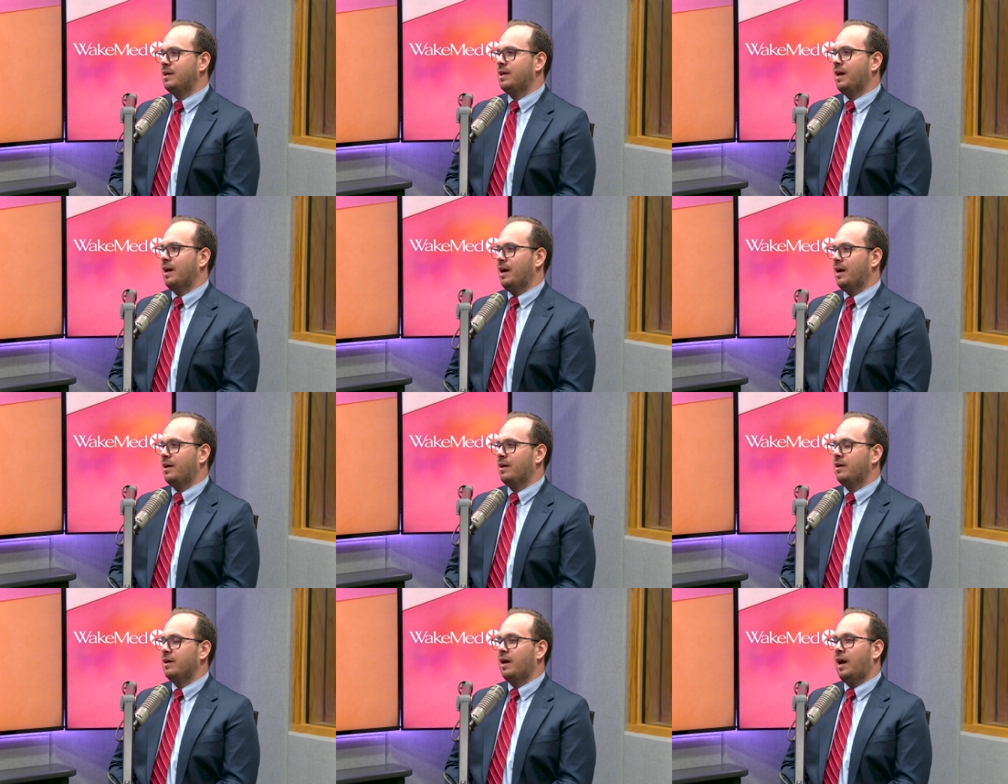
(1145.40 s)

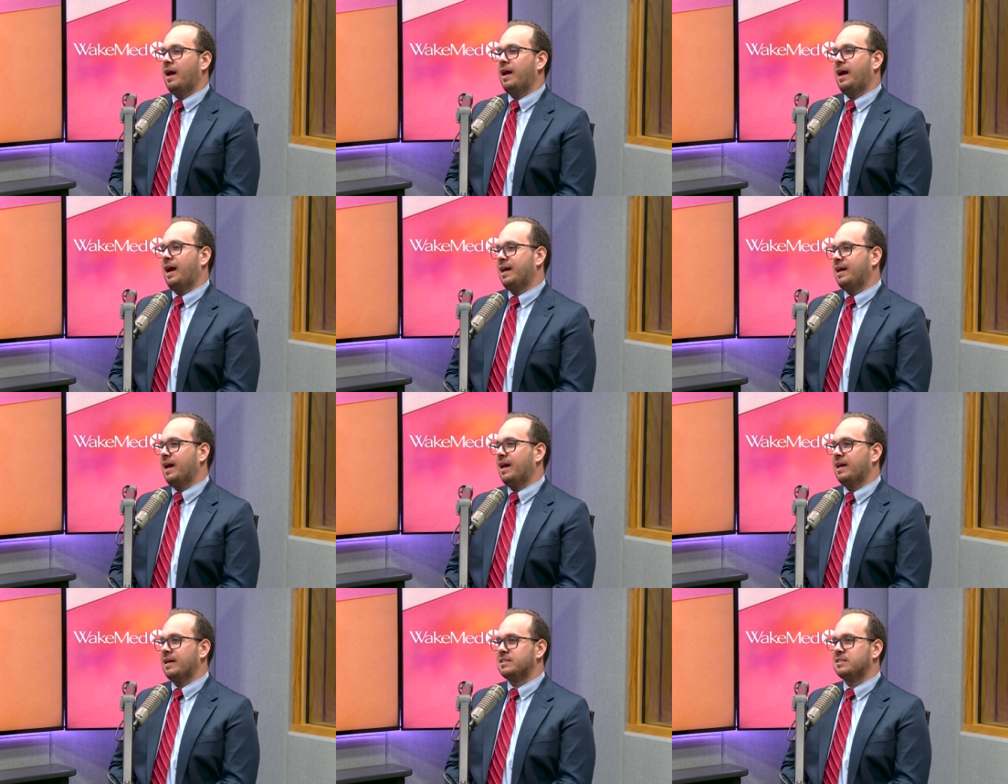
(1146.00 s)
Yeah.
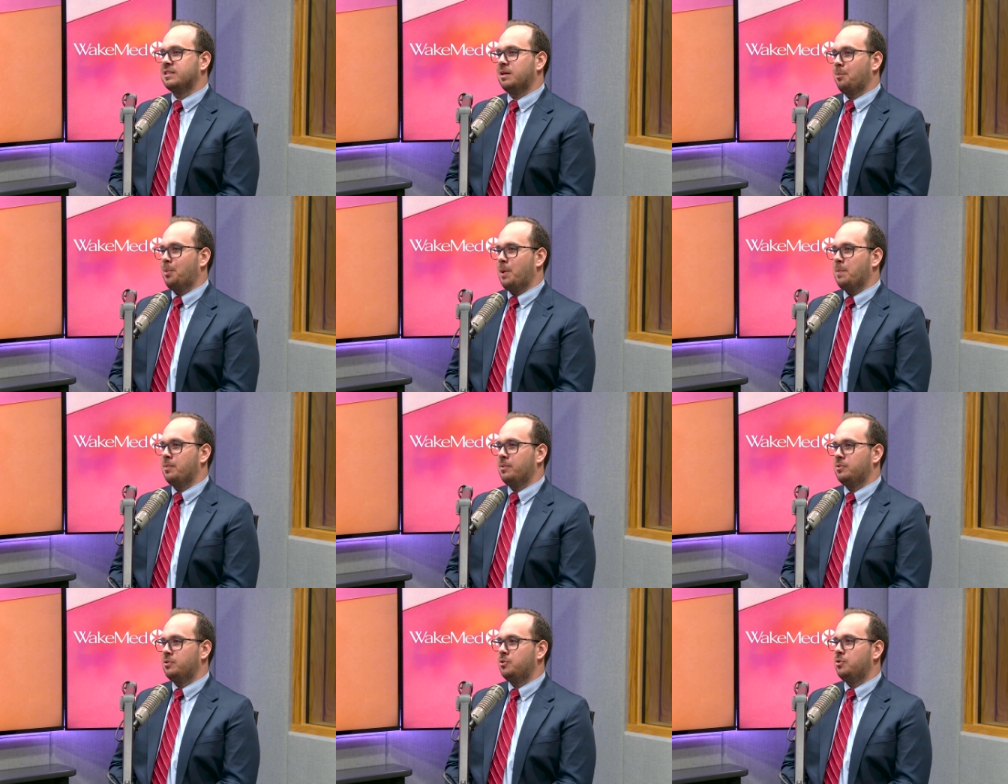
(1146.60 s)
I guess some
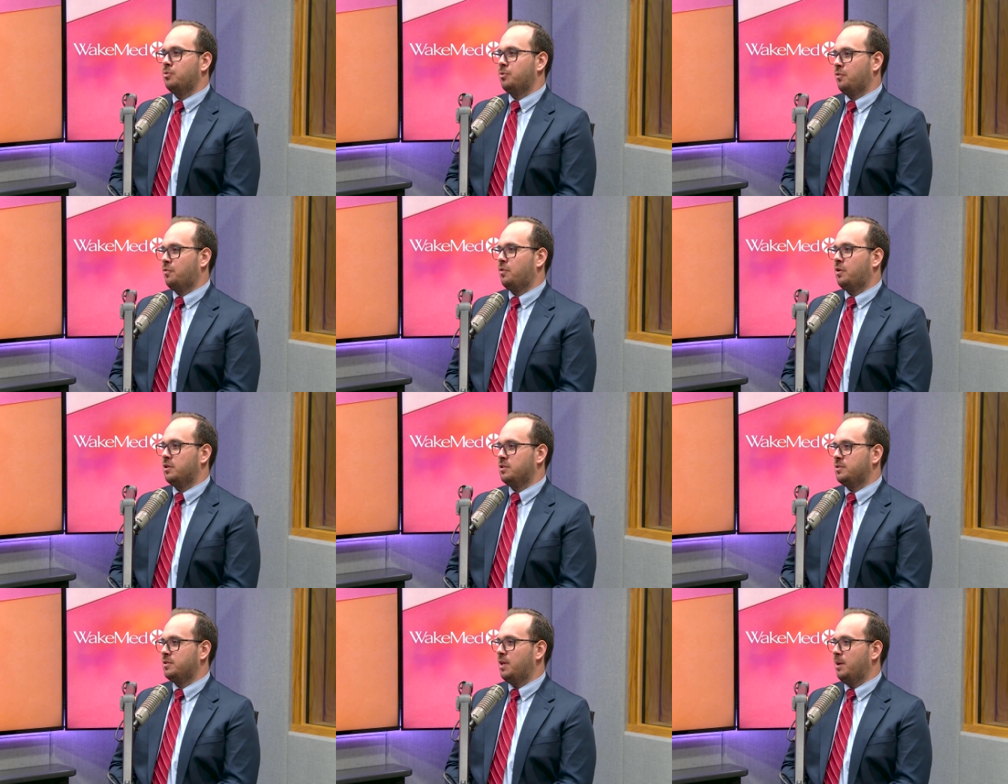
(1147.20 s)
people do
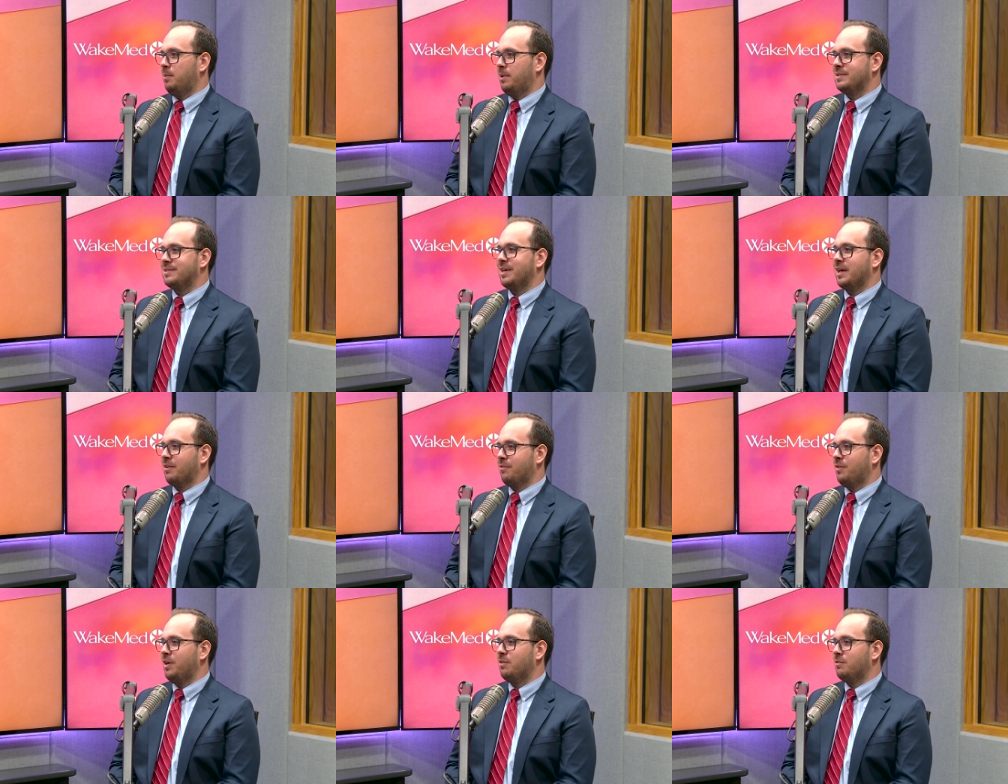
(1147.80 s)
refer to them as
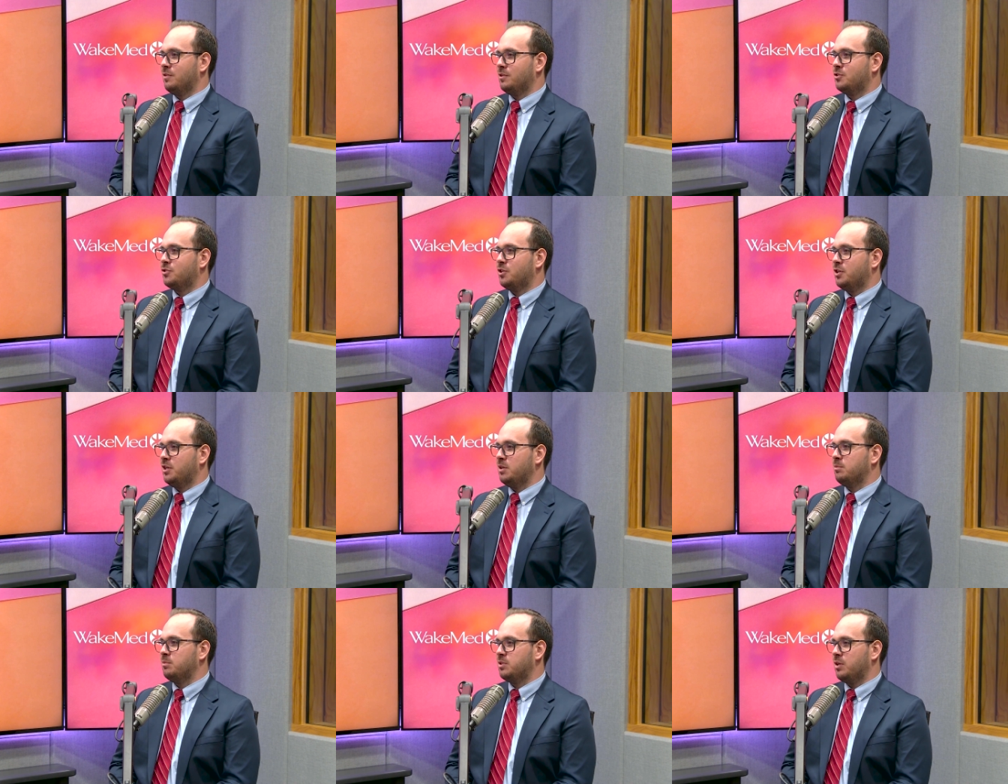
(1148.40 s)
like fever
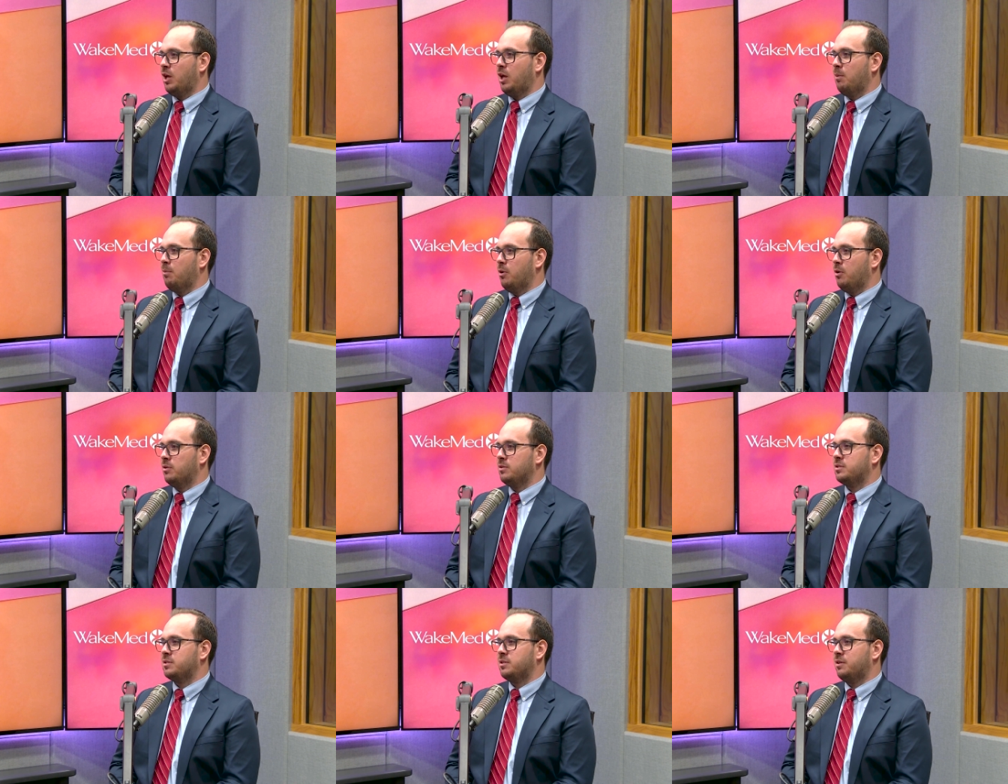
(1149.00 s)
dreams
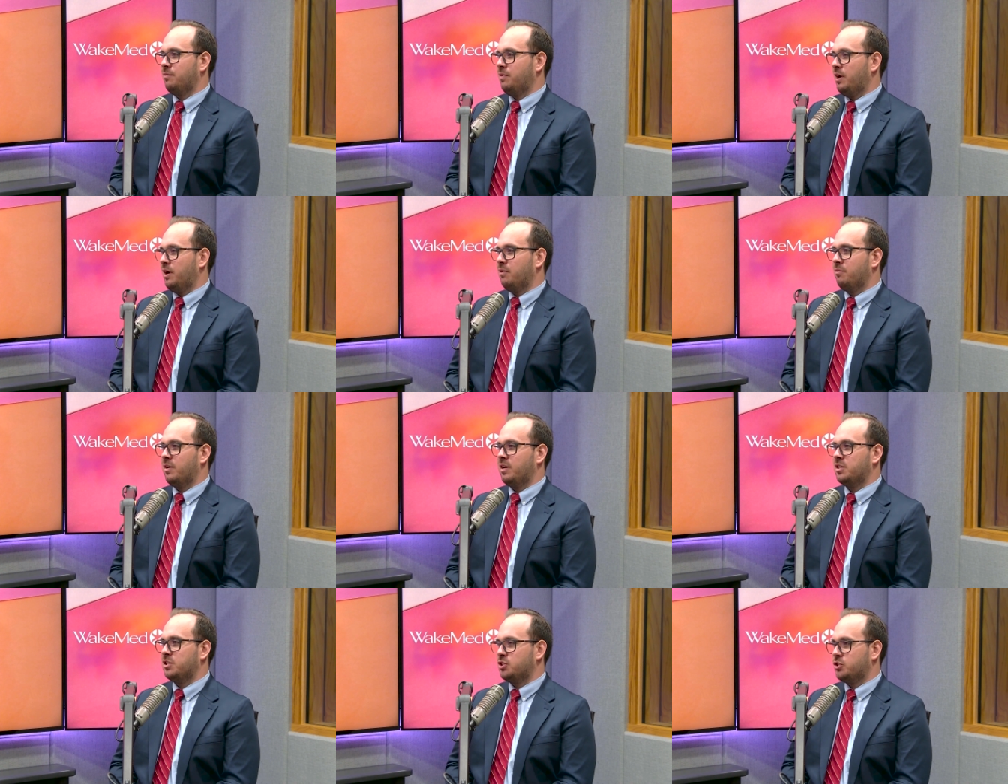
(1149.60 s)
almost. They're very,
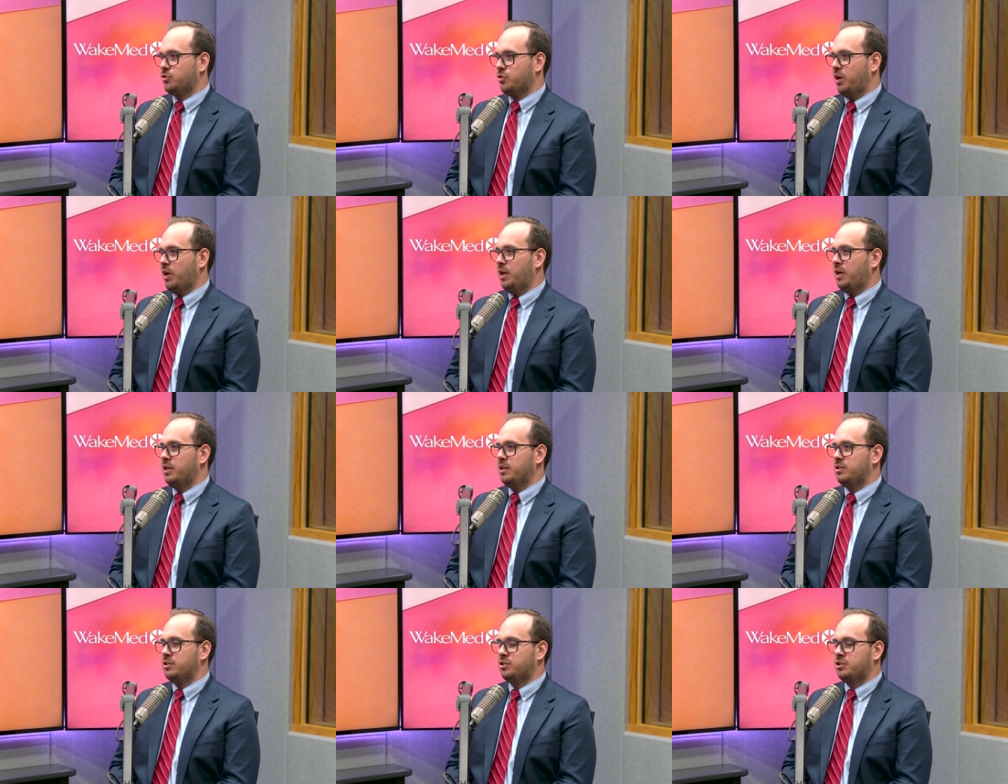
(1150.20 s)
very
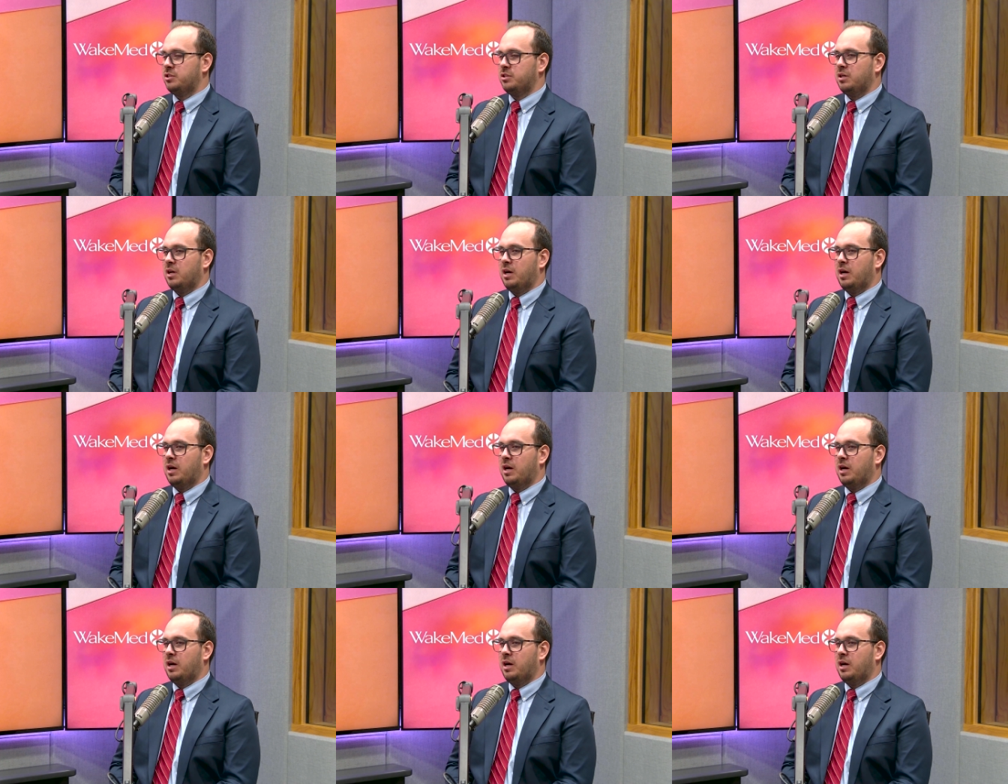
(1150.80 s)
strange.